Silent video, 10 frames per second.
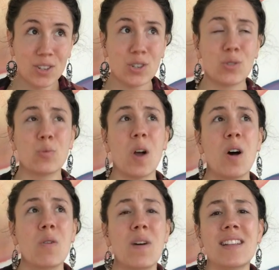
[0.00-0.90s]
to
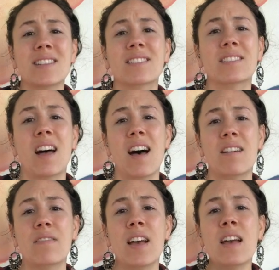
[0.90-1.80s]
grow and to
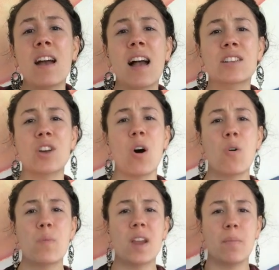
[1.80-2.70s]
love and to
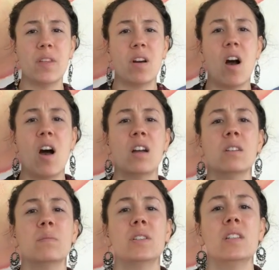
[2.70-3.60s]
open up their
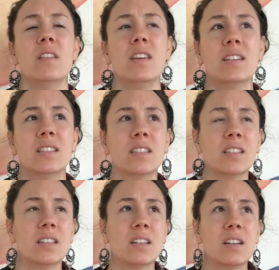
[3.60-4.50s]
arms to
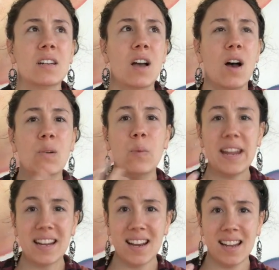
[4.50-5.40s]
this
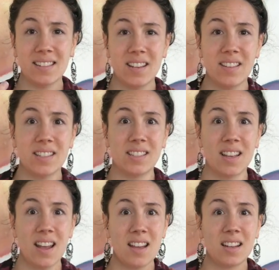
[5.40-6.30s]
awakening, to this
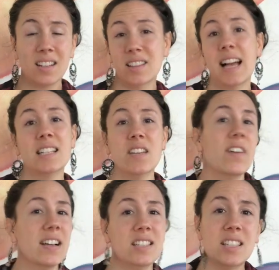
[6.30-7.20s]
collective
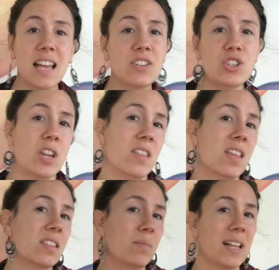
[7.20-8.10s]
ascension
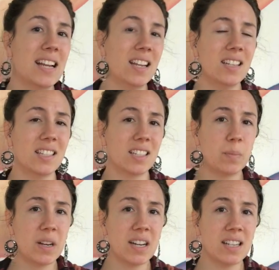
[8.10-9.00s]
that the planet is
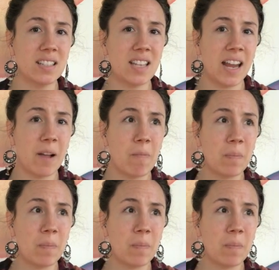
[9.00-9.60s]
experiencing.